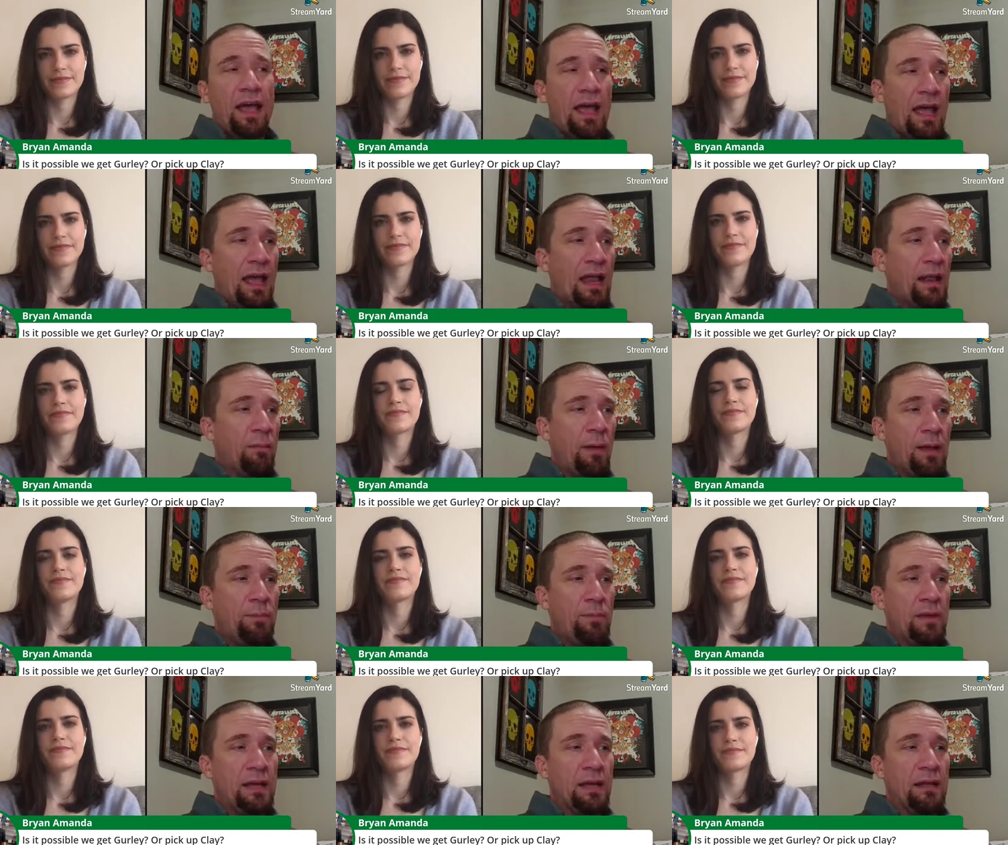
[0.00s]
Speaker 1: and it
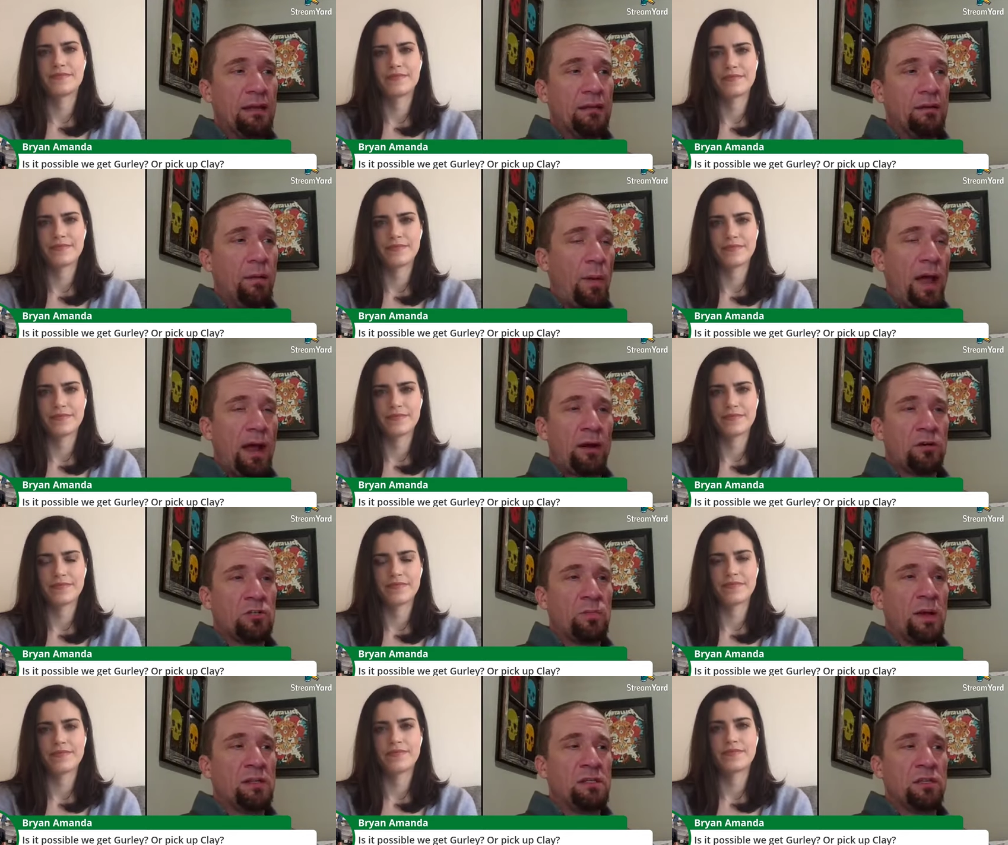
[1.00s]
might be in the
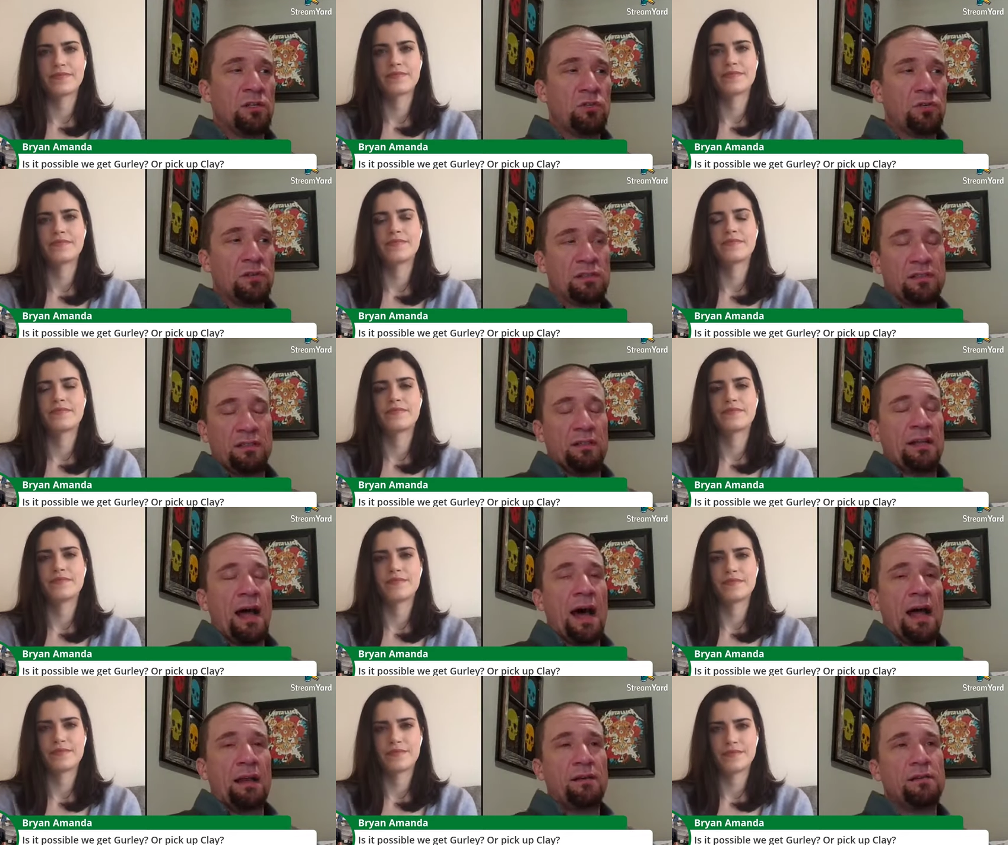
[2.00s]
Packers' best interest to
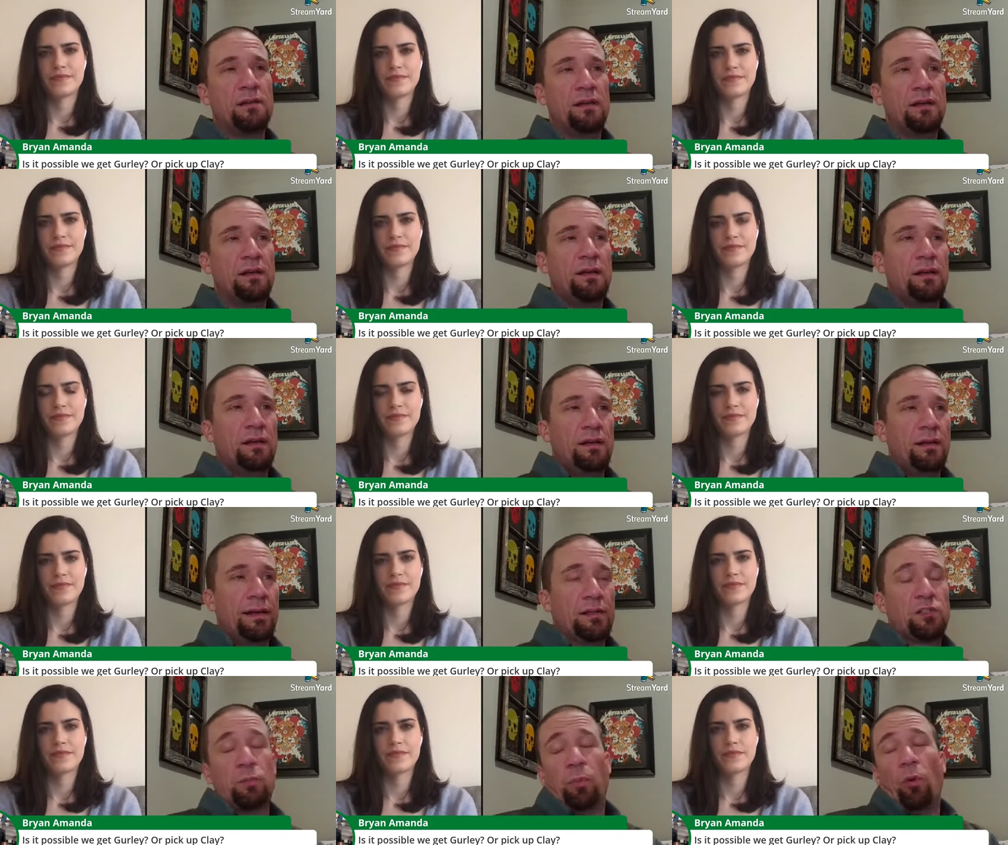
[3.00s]
not
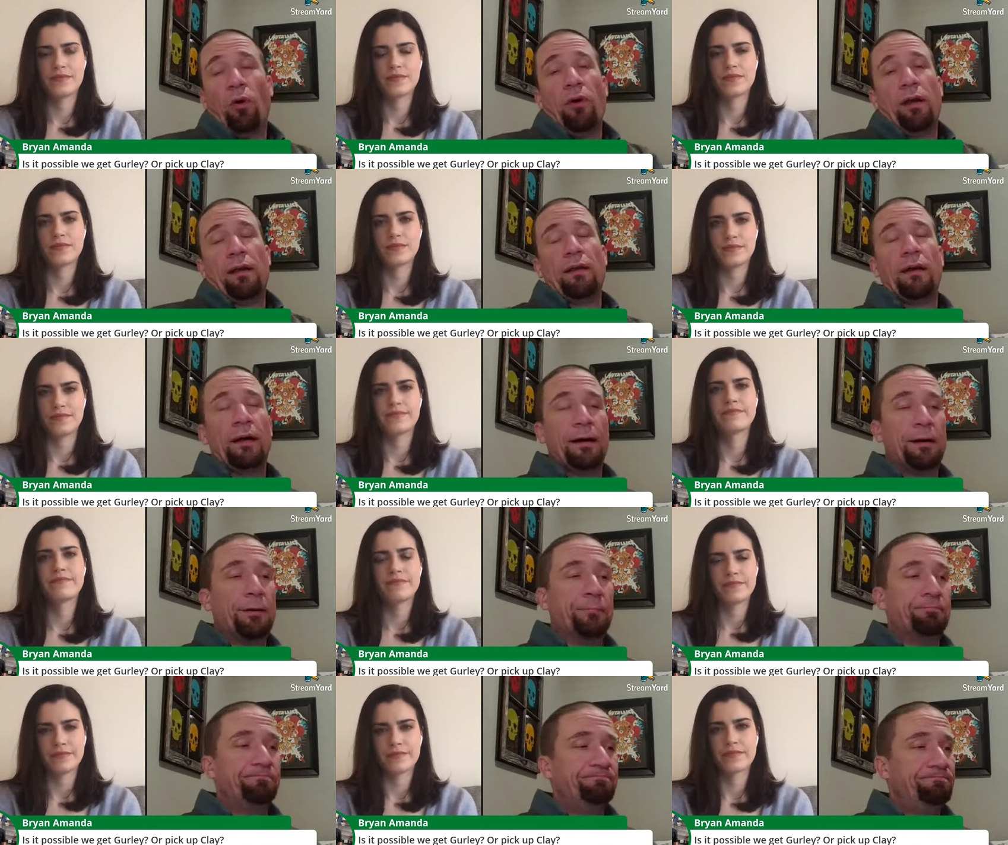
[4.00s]
explore it.
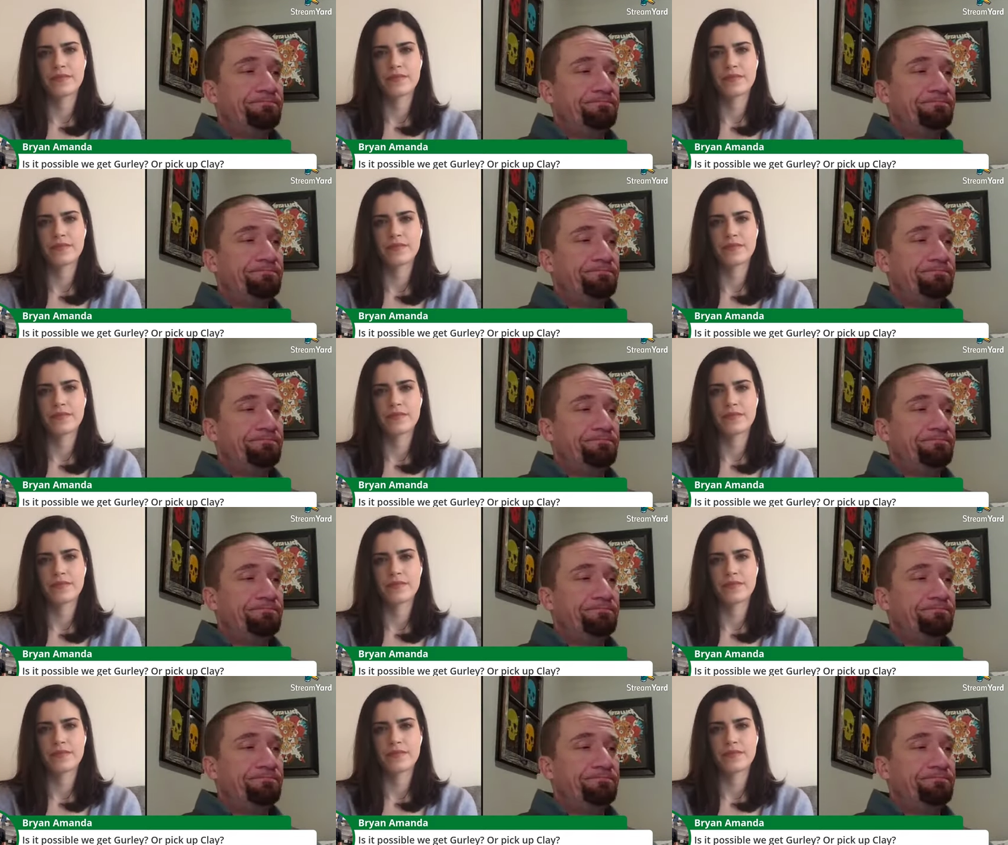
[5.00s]
Um,